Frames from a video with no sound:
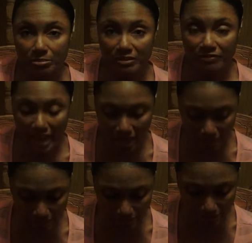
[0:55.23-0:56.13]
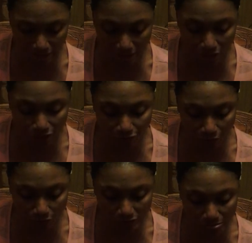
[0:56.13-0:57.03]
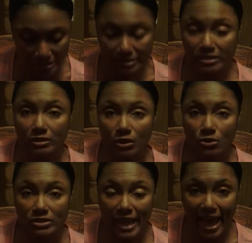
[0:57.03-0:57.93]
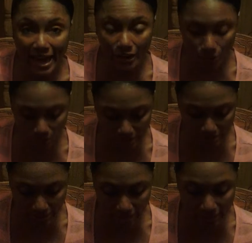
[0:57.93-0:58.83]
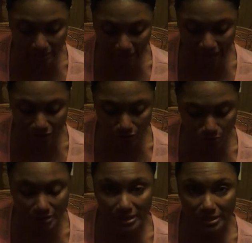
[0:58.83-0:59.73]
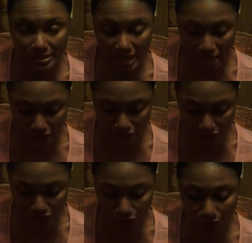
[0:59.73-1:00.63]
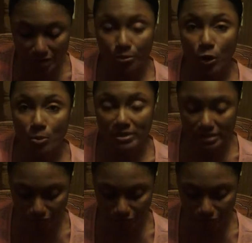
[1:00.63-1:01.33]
to be valid. First, must disclose adequate diagnosis, nature and purpose